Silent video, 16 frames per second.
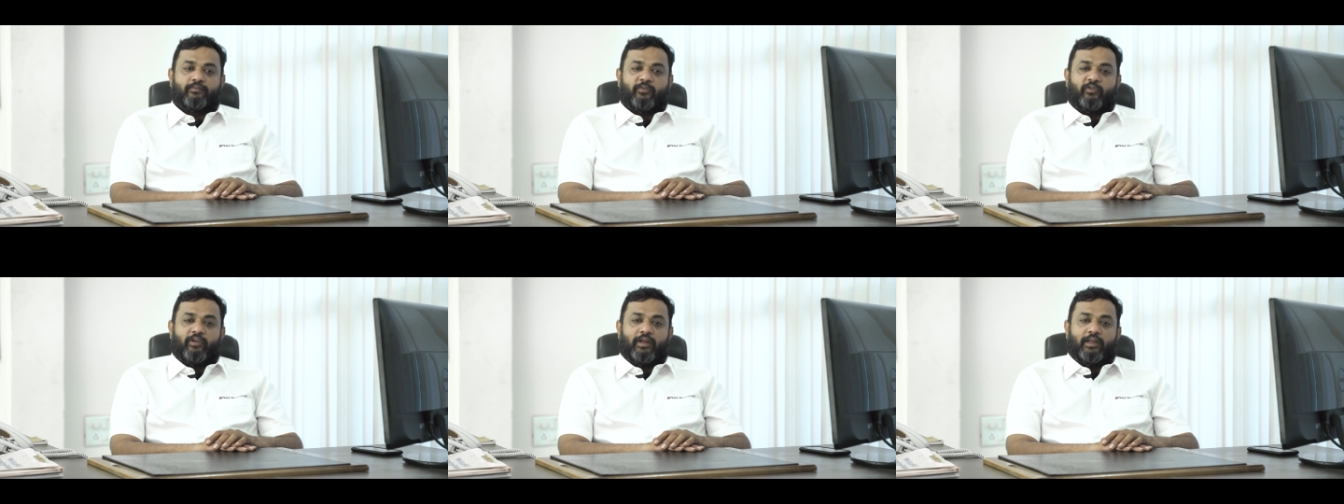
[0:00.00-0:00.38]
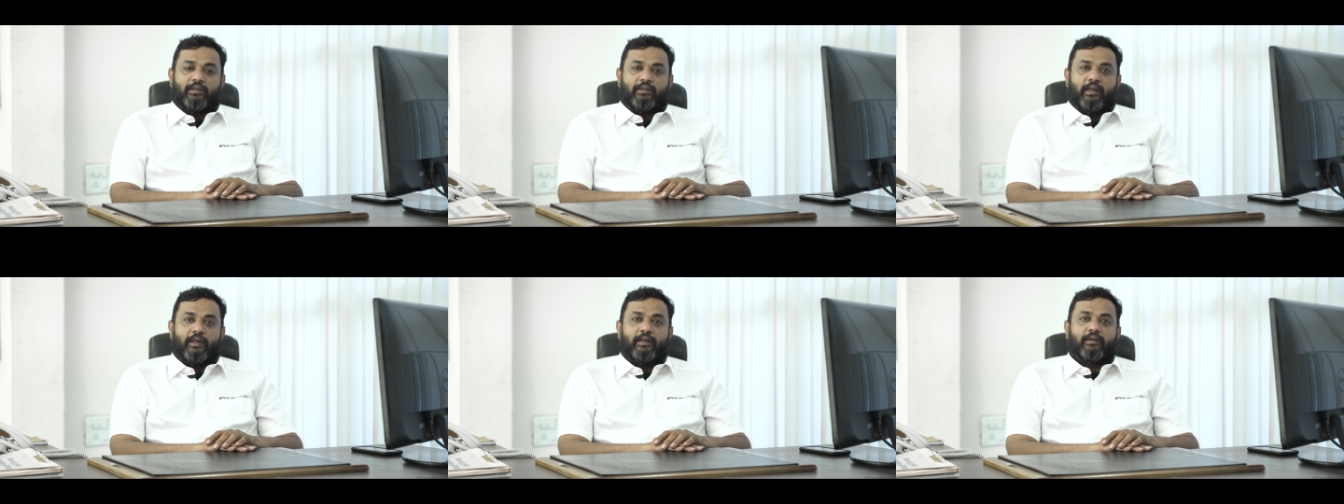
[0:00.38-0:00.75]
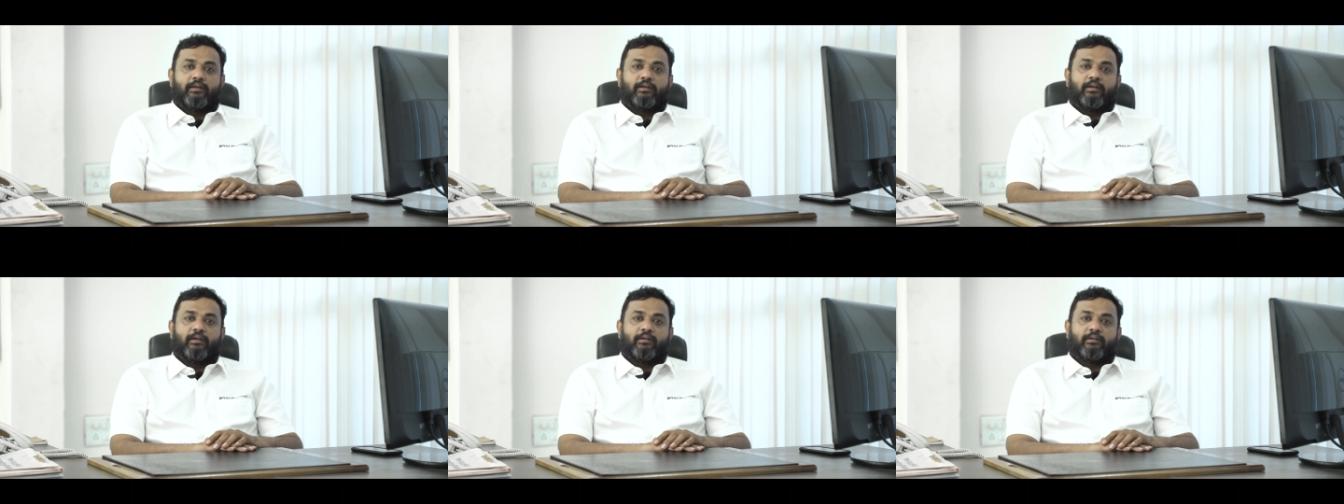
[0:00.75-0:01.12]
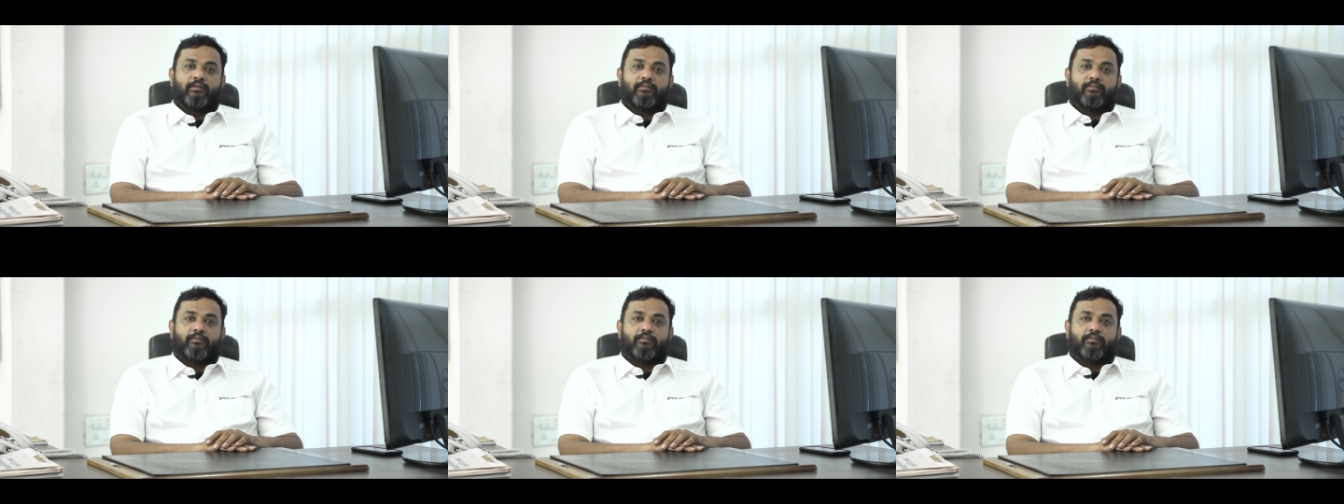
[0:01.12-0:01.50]
we think
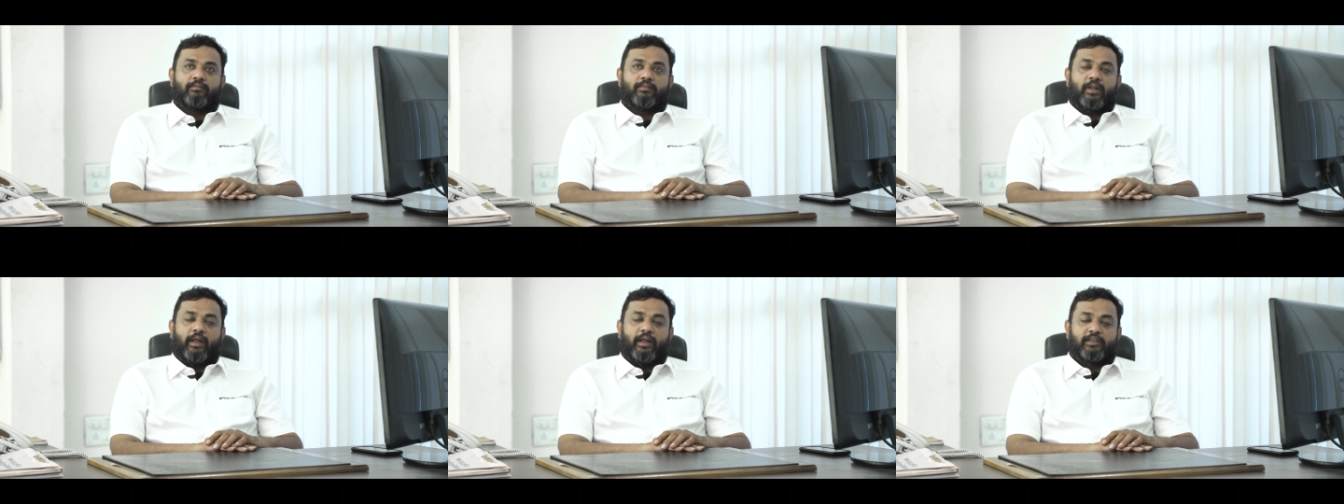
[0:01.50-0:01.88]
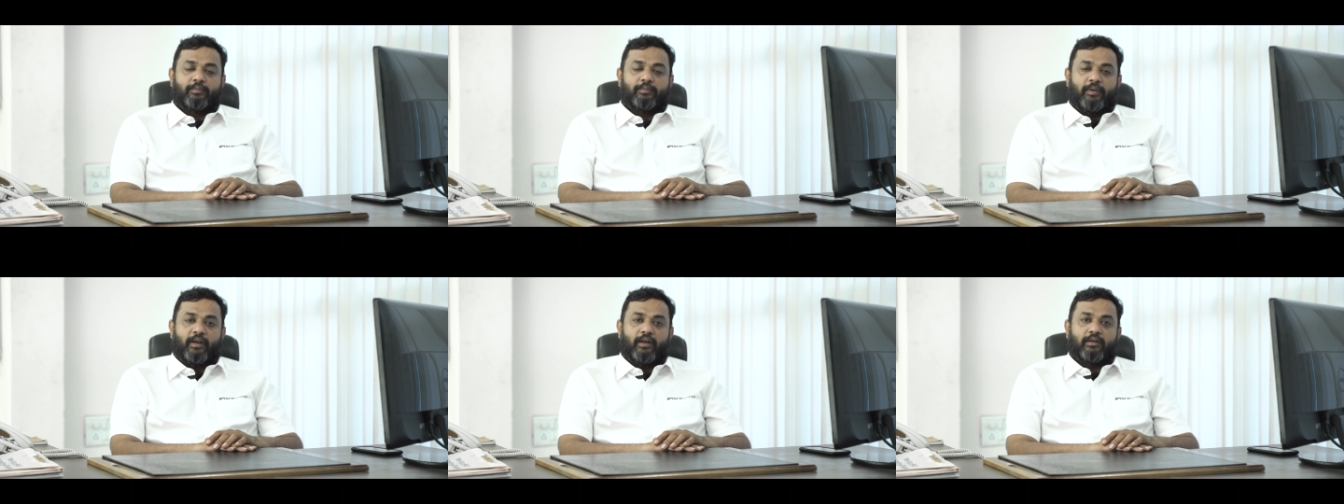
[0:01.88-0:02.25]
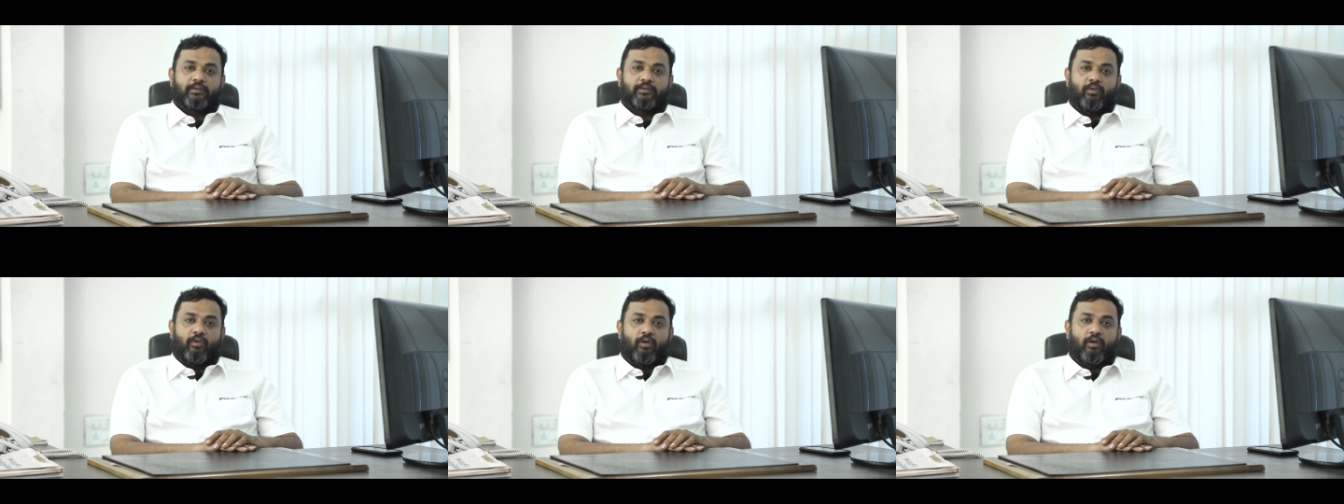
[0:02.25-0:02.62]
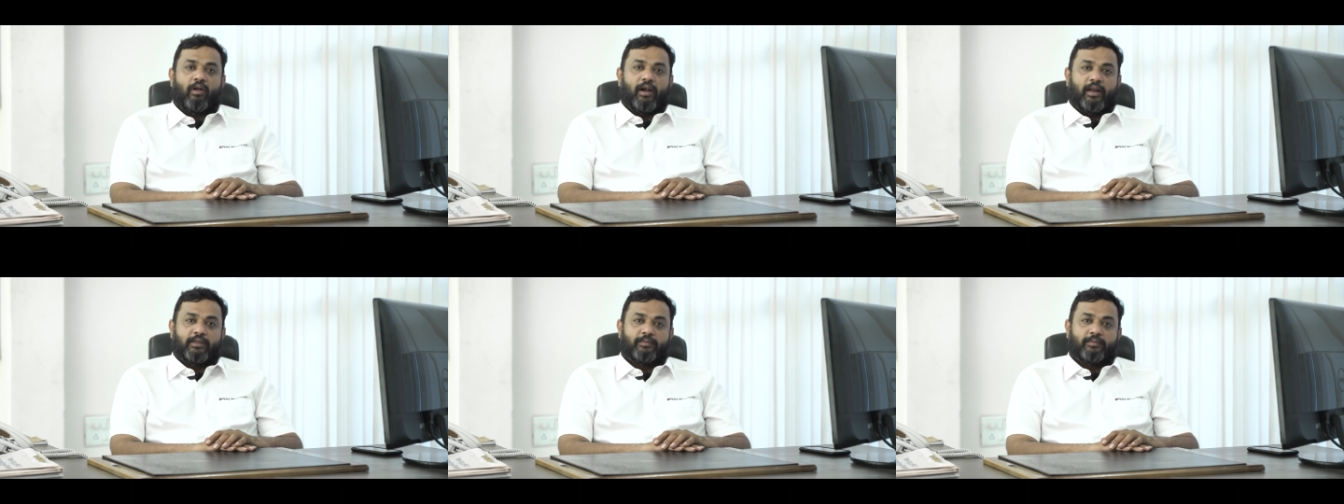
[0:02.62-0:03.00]
the
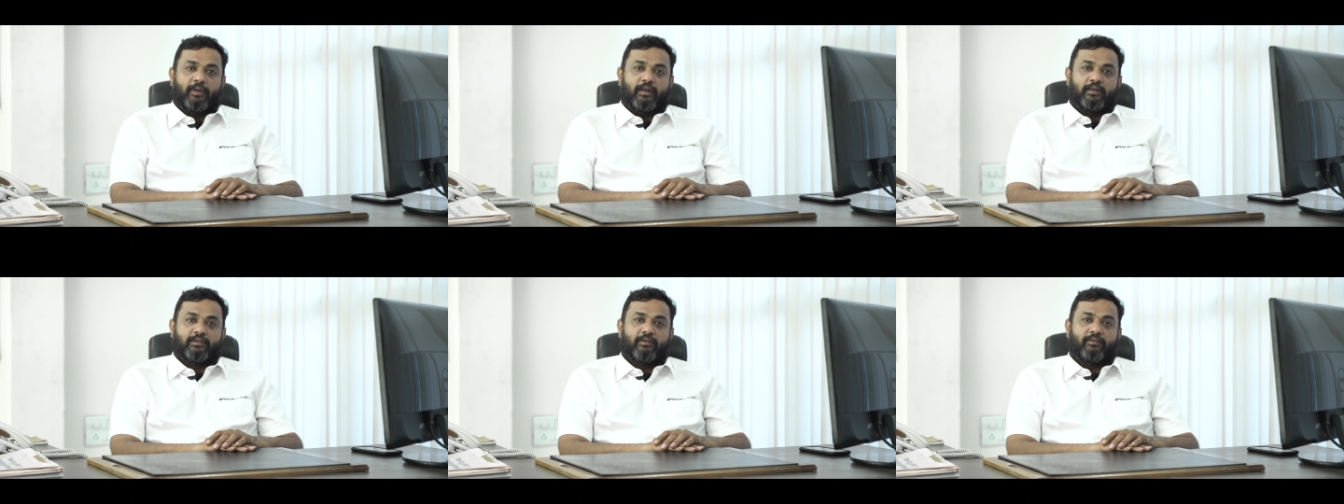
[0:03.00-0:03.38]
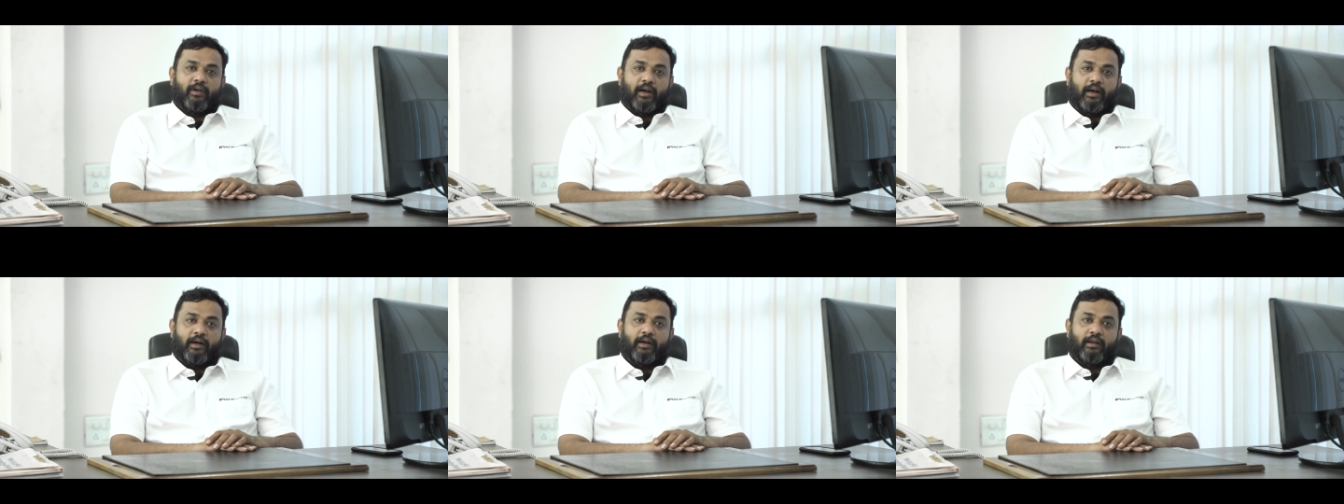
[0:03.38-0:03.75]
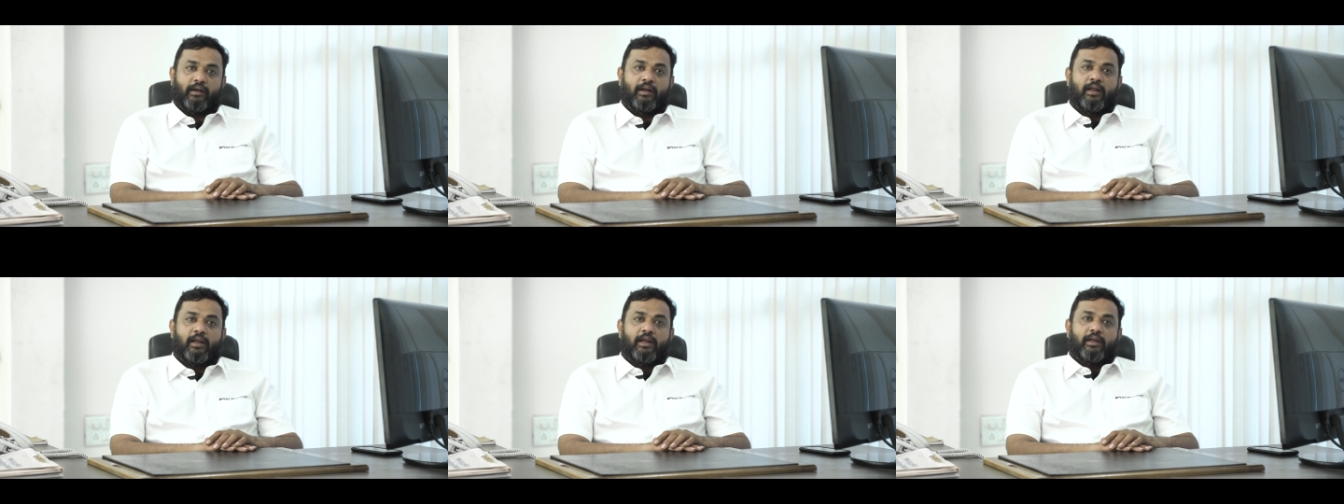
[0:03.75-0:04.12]
overall experience of a rider